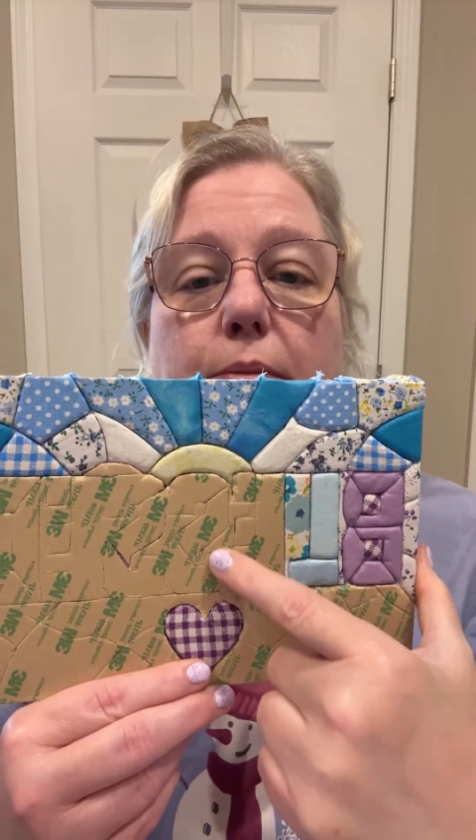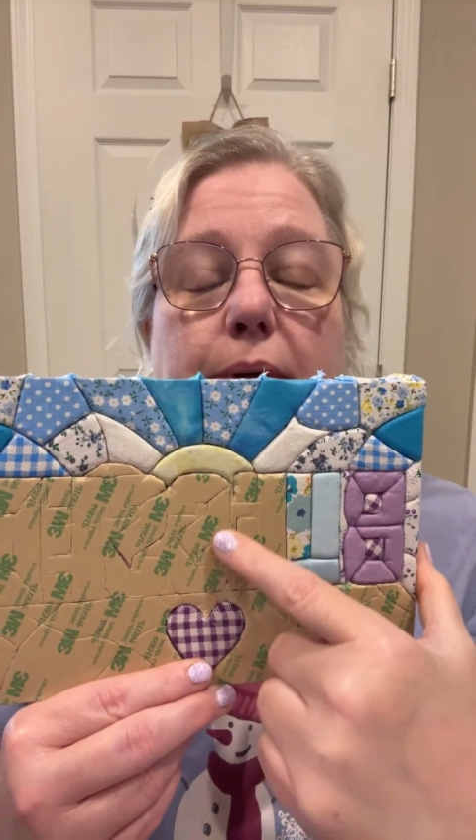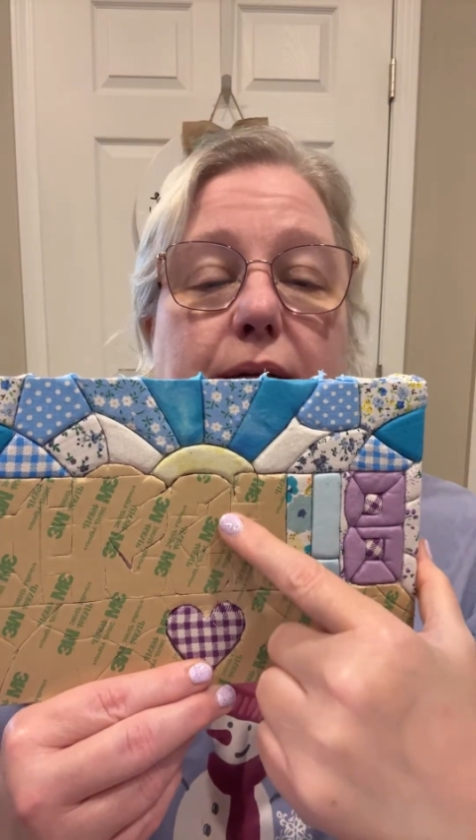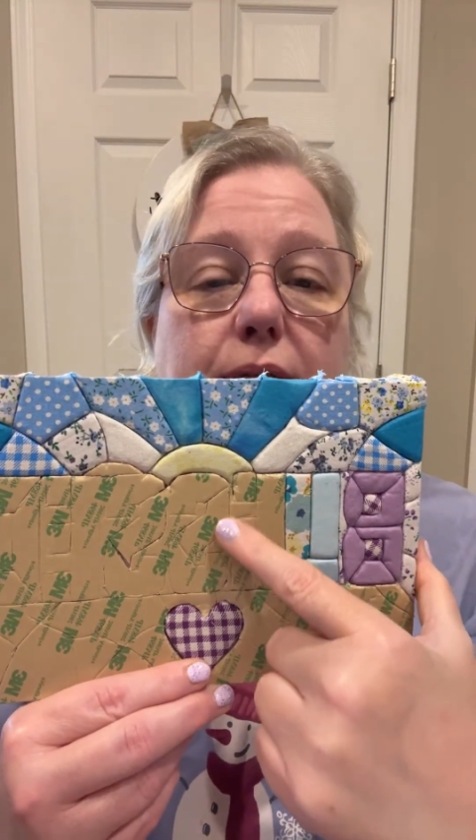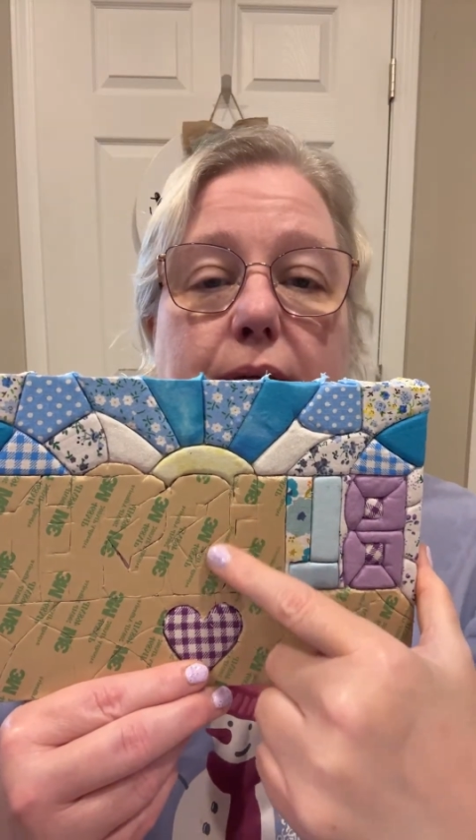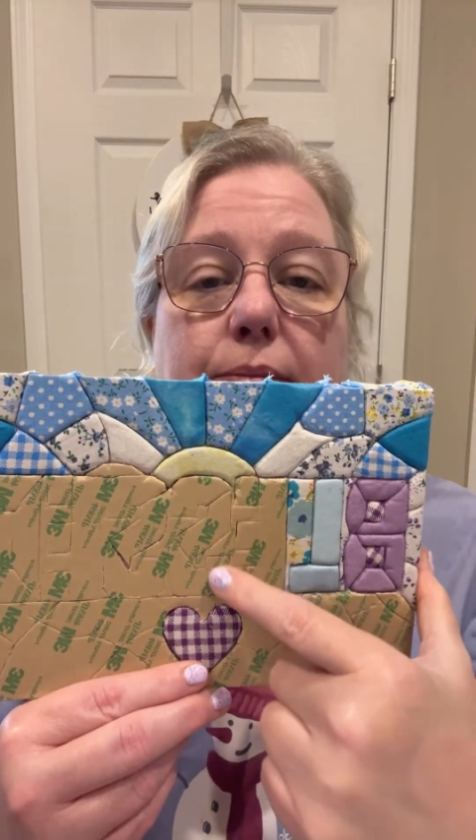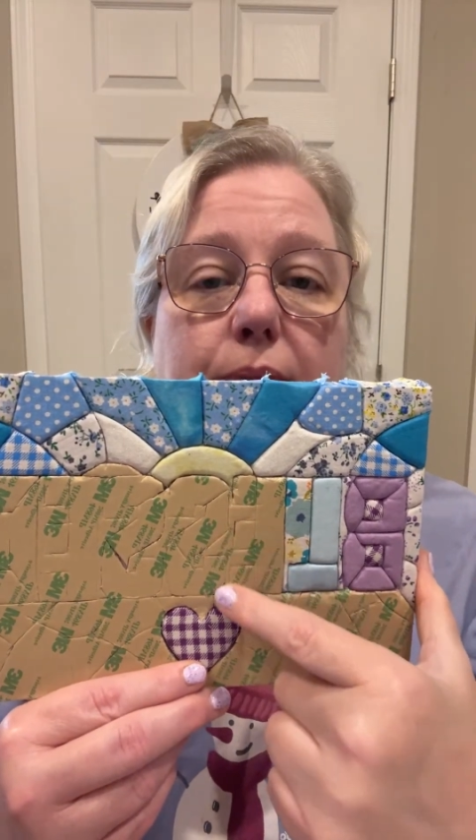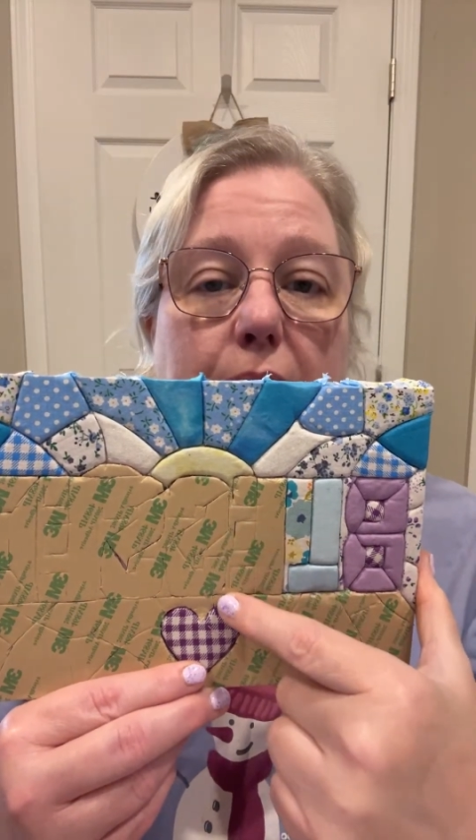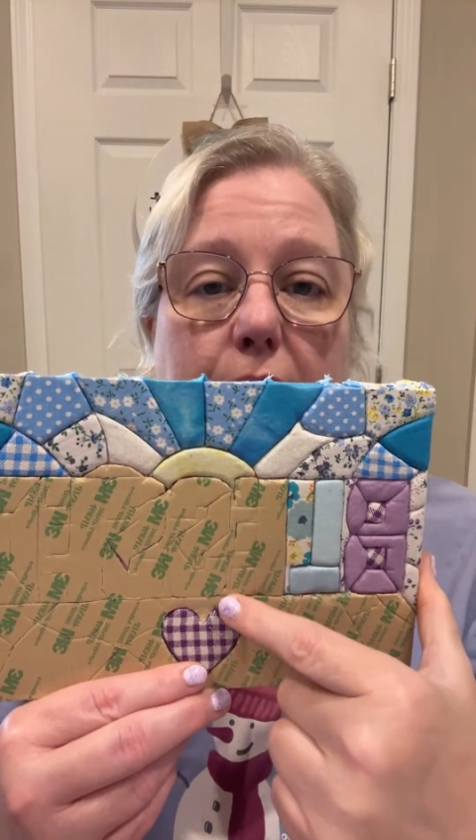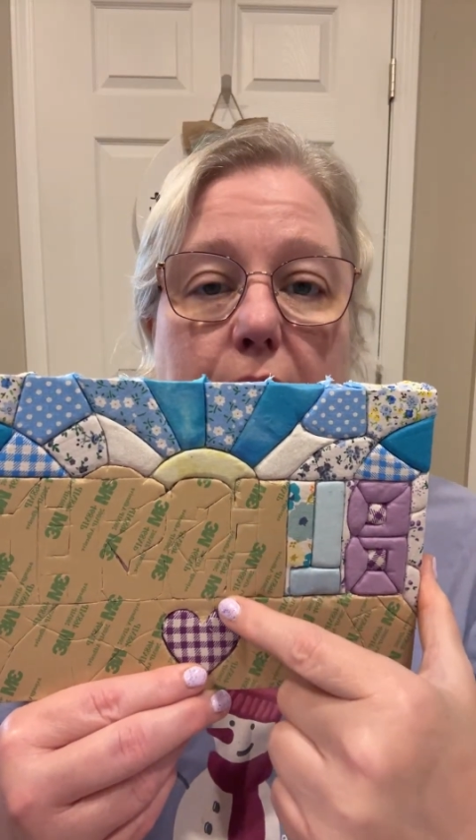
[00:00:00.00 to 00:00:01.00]
a little bit of
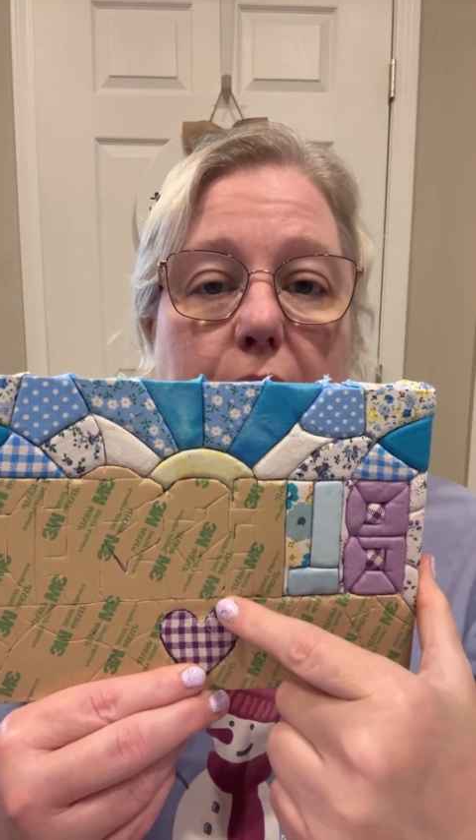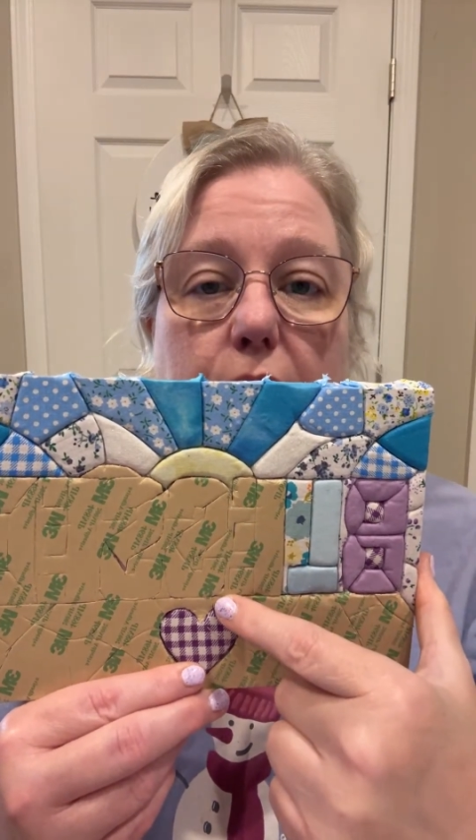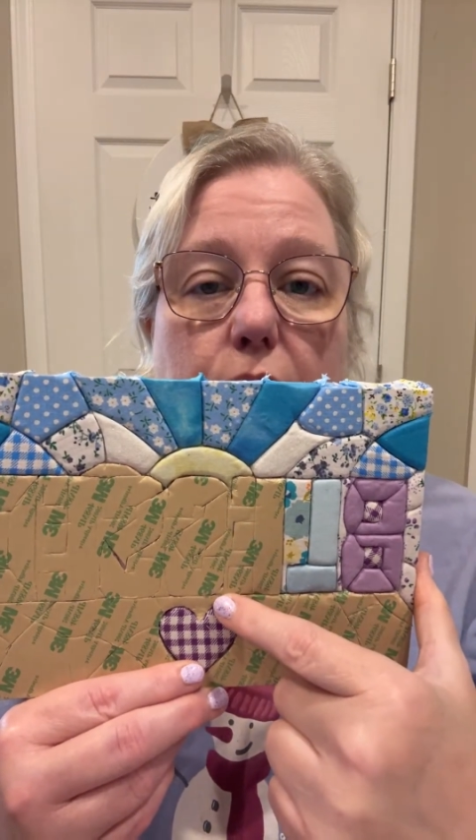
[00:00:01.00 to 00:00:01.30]
something in